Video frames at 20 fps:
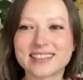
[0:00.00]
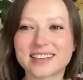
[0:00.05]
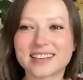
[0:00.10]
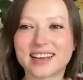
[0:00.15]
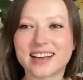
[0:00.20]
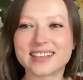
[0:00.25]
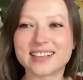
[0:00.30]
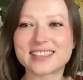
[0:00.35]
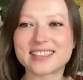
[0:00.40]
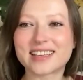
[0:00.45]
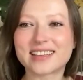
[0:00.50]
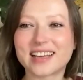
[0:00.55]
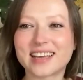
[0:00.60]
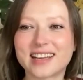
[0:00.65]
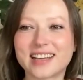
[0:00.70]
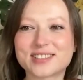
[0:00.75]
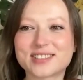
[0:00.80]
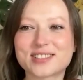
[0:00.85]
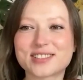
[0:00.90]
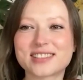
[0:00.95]
Yeah. I'd say
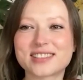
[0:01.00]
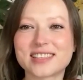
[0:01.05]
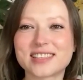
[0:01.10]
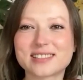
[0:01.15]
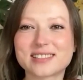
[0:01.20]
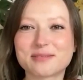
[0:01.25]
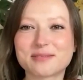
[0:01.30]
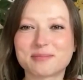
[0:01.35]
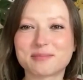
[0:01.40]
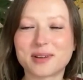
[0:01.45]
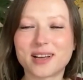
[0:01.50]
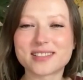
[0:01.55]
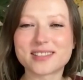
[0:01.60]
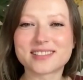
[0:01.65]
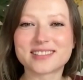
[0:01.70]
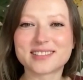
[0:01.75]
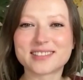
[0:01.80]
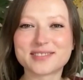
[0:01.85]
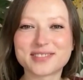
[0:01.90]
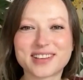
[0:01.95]
that just to say something
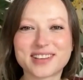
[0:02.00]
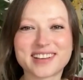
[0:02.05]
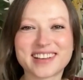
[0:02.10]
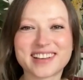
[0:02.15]
positive.